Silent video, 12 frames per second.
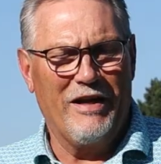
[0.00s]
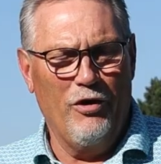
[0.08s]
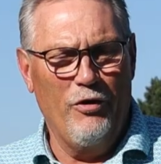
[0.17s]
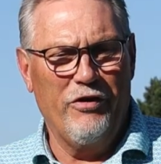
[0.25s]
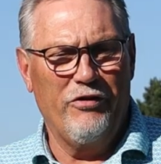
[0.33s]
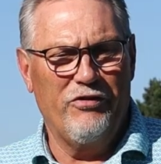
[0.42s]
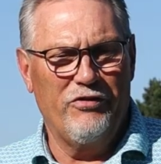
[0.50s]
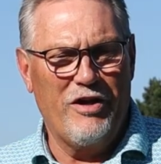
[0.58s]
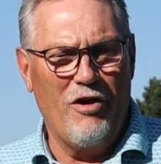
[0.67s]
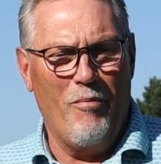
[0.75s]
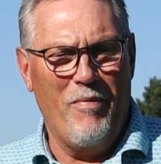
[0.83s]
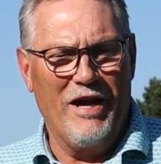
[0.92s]
Lucas has
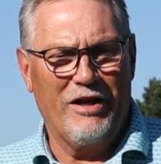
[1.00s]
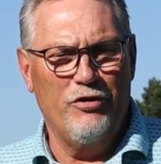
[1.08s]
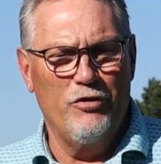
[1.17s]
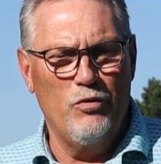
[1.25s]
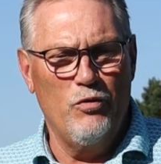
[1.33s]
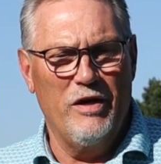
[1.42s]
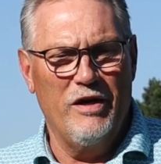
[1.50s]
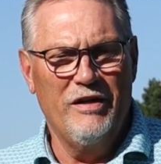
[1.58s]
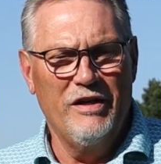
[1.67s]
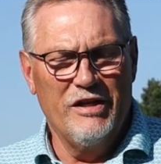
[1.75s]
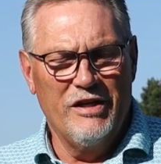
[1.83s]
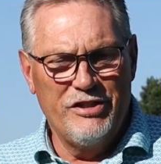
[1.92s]
gone back to
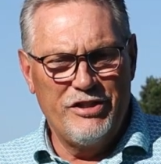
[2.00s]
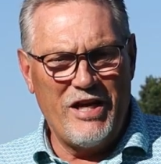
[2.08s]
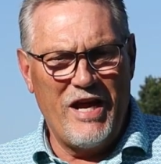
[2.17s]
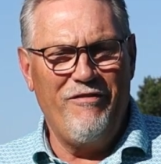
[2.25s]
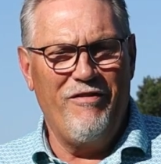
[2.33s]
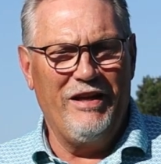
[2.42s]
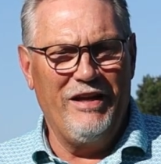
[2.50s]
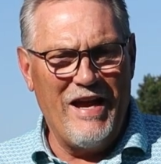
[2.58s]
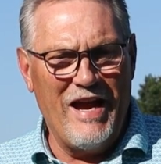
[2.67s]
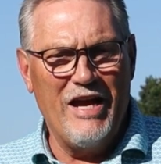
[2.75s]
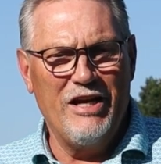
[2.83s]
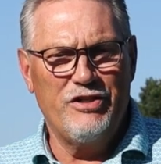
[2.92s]
shaving
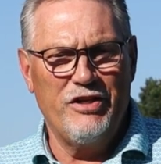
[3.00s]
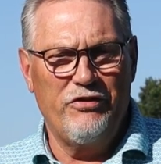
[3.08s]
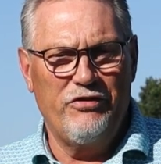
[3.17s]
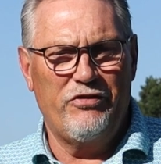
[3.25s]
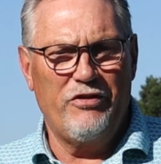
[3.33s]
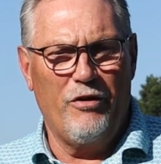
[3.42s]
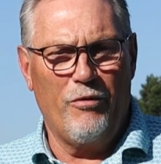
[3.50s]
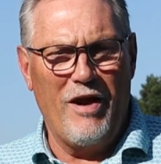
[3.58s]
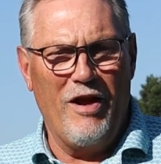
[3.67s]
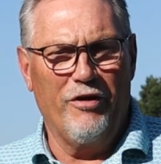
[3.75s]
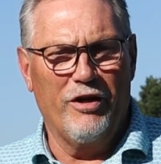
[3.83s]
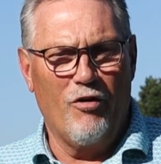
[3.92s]
the edges
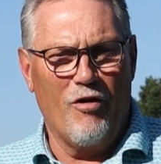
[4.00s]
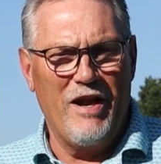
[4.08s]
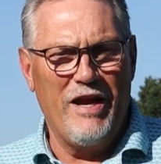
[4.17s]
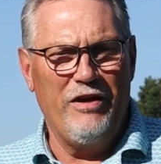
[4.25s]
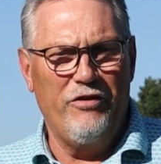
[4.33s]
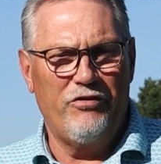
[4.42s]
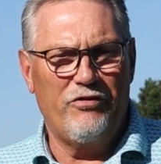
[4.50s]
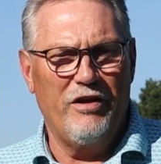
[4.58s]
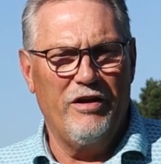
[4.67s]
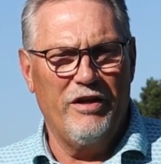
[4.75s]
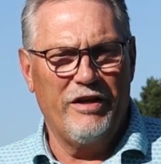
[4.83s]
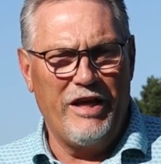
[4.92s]
around the greens,
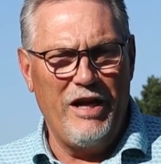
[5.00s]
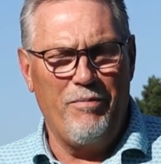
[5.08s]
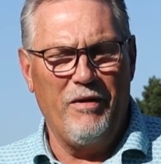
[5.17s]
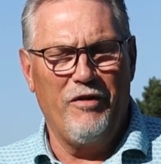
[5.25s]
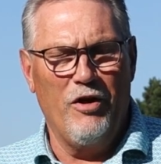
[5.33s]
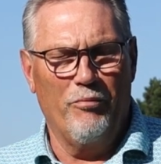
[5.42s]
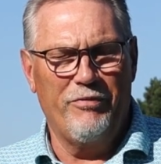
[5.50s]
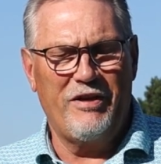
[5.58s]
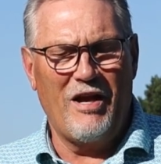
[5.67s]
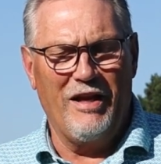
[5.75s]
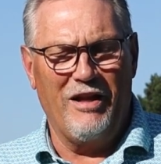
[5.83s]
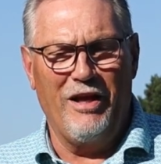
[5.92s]
keeping them
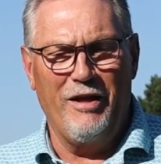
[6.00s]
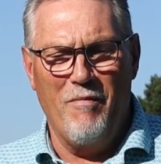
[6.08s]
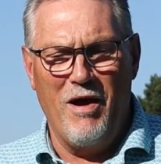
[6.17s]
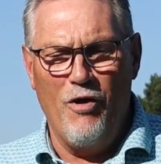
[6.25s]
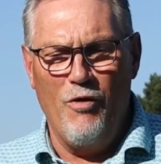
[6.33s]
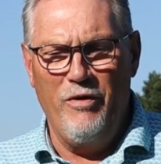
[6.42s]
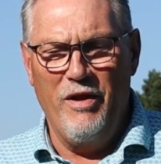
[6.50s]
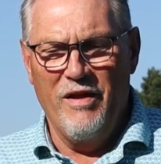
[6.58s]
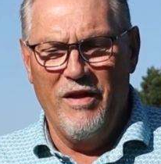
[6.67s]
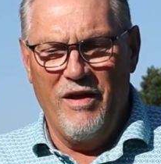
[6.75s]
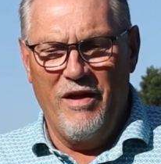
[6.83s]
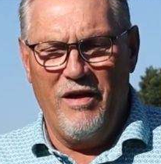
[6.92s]
tightly mown.
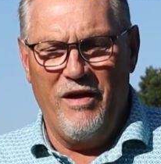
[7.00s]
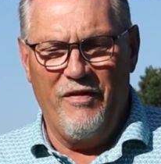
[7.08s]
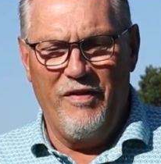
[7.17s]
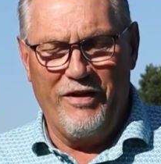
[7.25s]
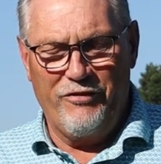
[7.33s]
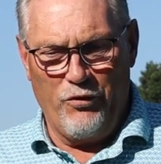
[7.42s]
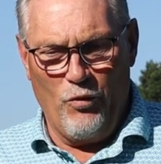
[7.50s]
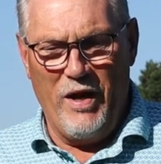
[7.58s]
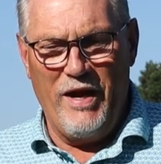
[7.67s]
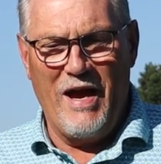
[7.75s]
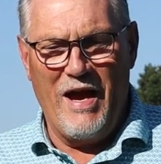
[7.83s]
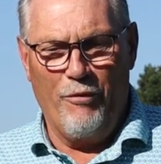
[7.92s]
That's the
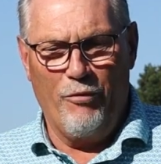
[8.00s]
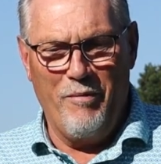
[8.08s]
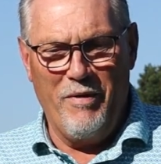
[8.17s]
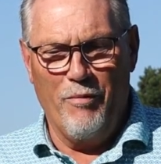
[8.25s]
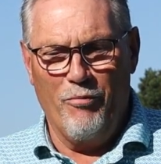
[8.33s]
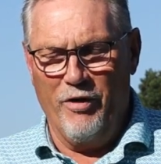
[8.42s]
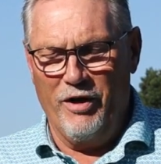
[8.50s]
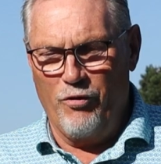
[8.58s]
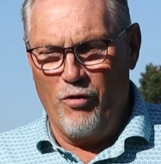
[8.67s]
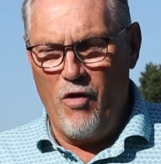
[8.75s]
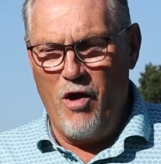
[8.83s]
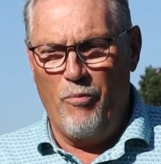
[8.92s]
way I remember and
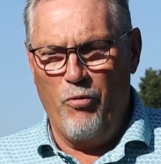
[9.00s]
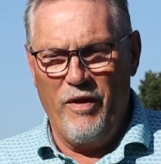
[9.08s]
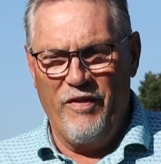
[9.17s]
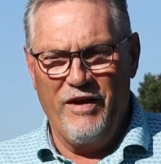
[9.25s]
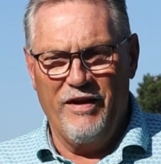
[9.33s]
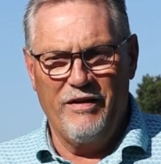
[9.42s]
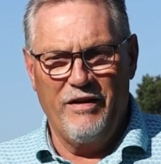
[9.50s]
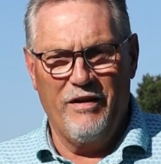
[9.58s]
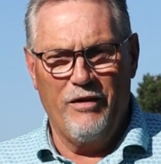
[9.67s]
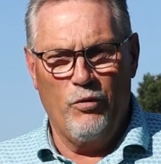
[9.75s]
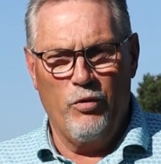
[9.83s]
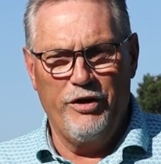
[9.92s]
grew up with it,
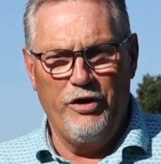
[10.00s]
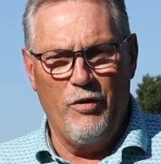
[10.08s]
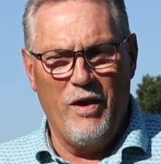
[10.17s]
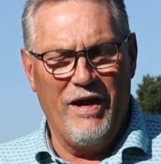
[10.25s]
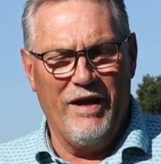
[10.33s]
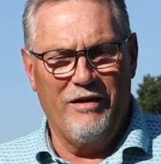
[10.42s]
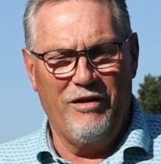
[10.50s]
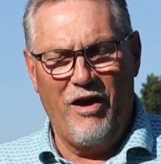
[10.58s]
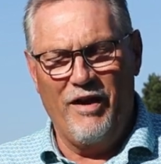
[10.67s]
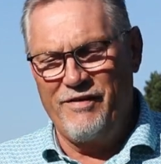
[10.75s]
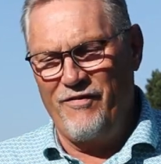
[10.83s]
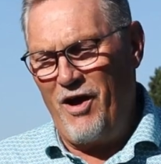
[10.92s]
where you had
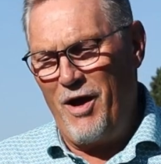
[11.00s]
lots of